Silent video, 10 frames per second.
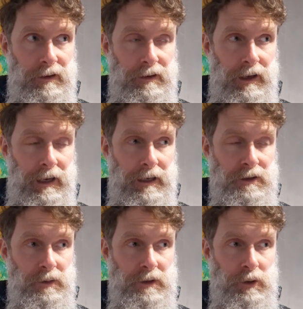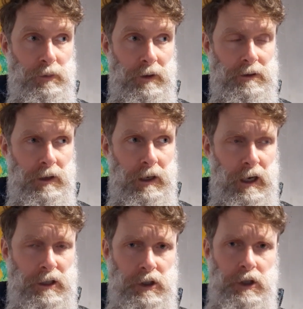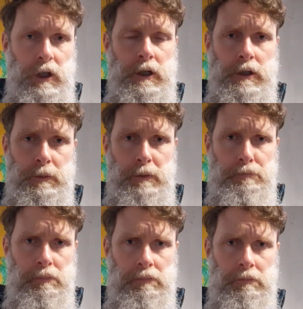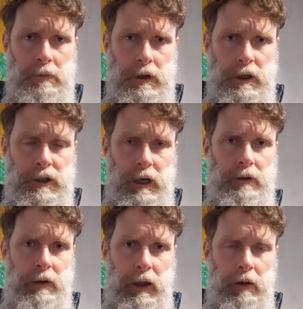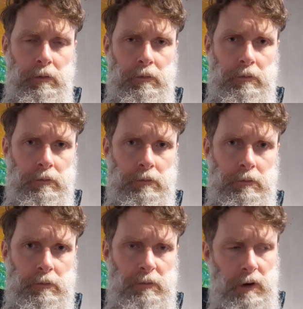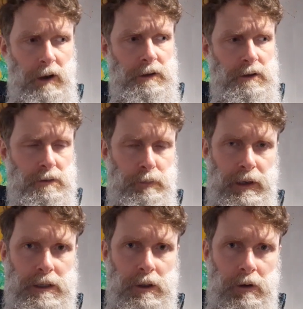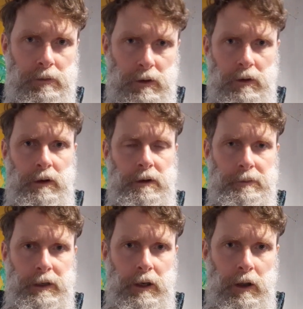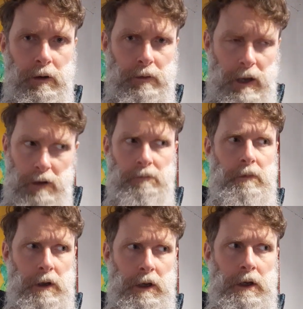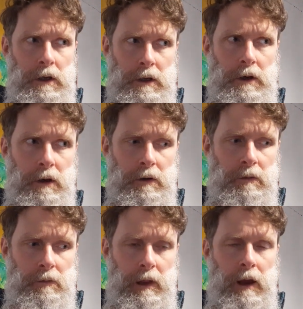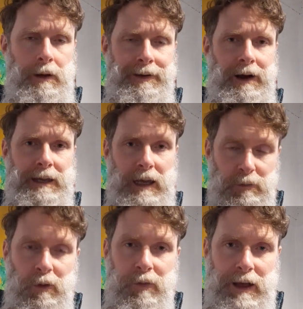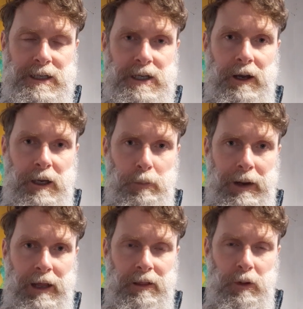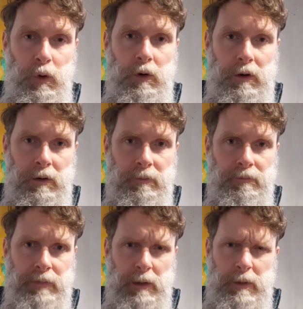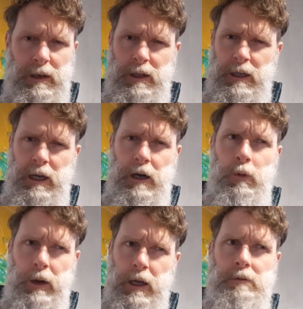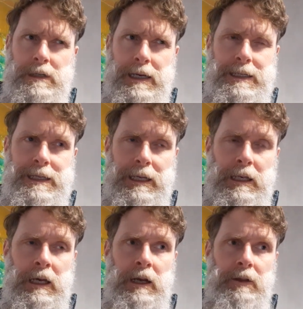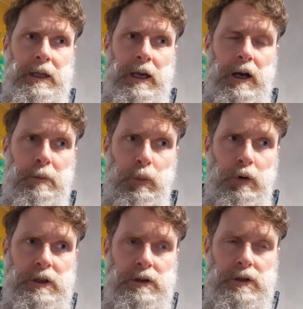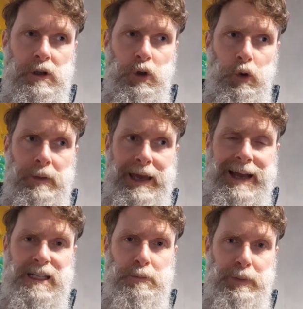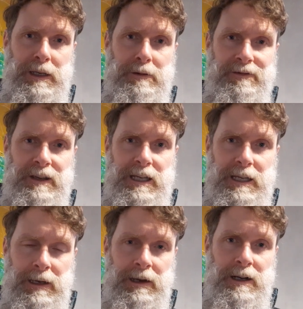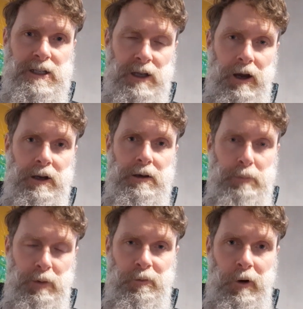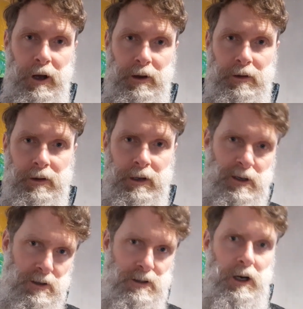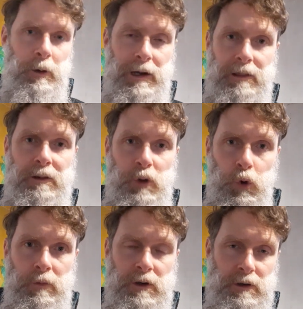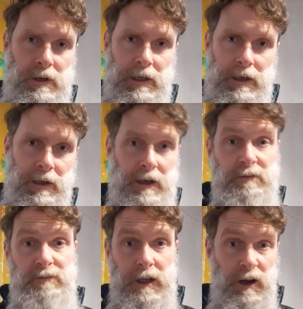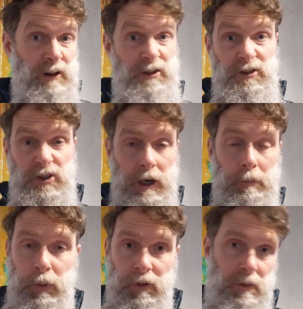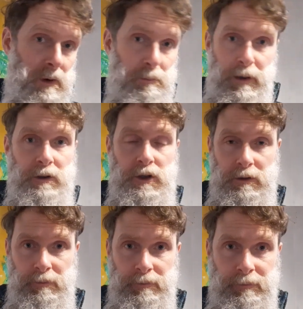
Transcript: Yeah, so it's almost like I just learned to be boom, shut down, right? Just piss off, you know, leave me alone. That, you know, that I gave off that psychopath look. I mean, when I was 18, the younger boys used to call me SBV, silent but violent, because going to the dormitory and, you know, I'd just jump on them and punch them.